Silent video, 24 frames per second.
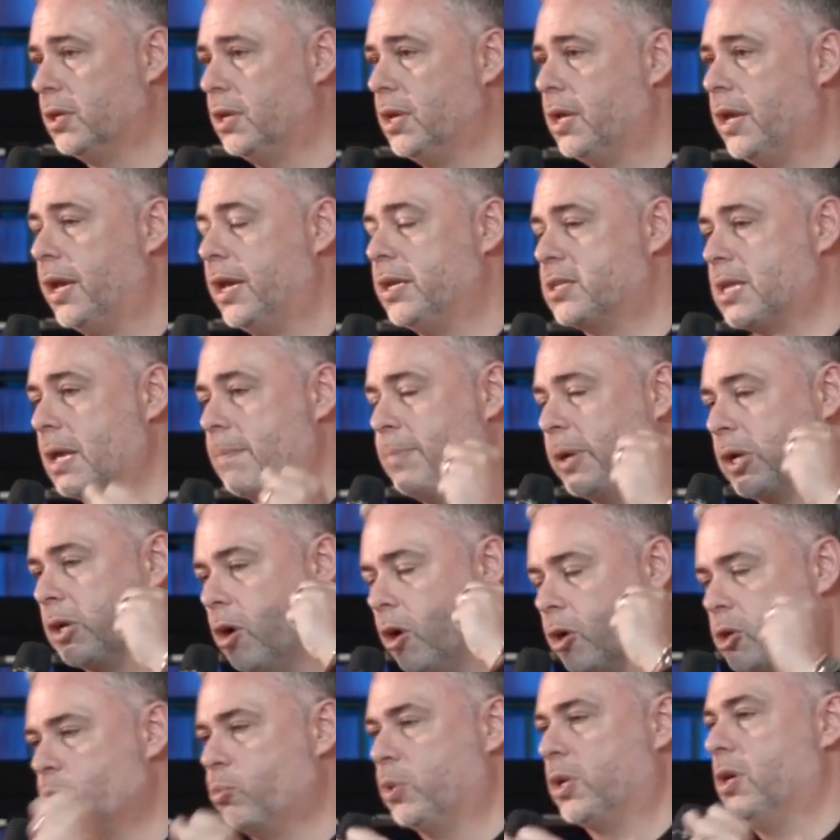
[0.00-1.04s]
He said,
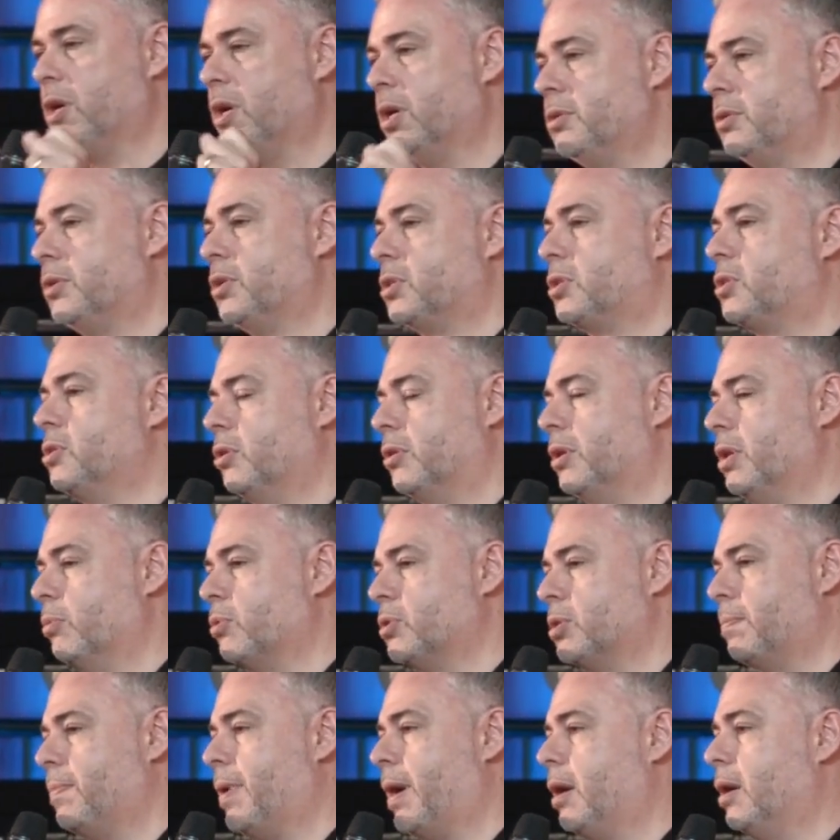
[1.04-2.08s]
because we understood it was
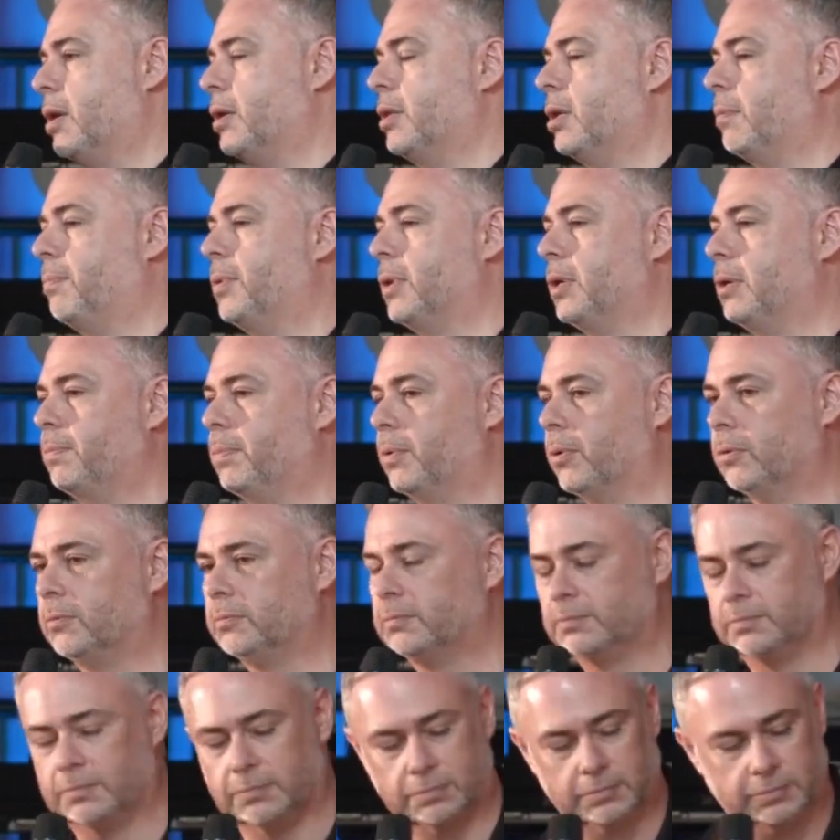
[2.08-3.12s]
about other people.
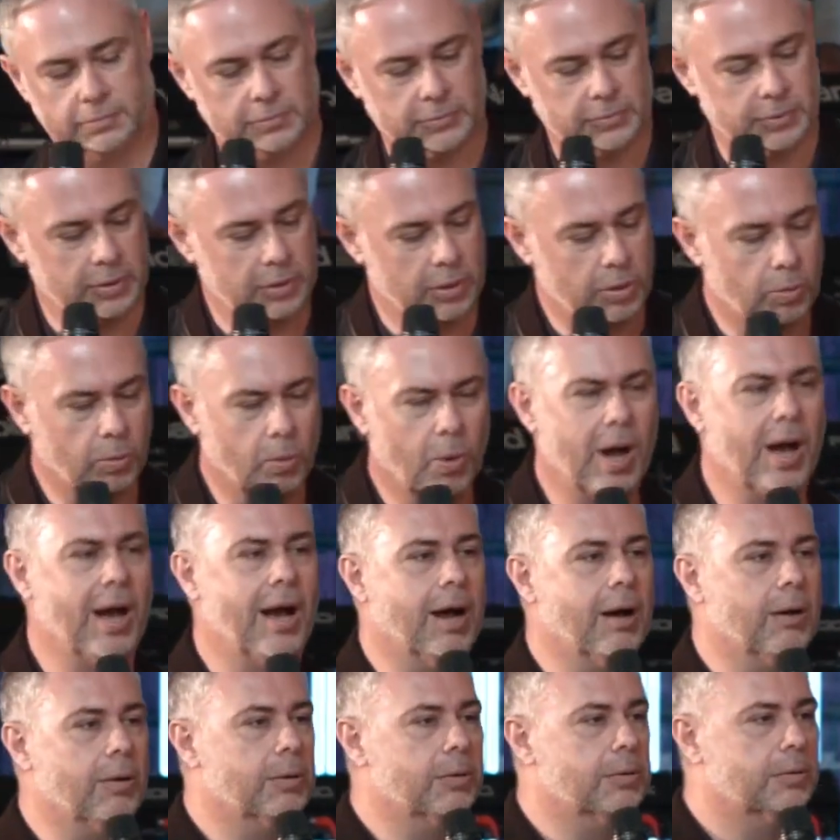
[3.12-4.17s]
Wow.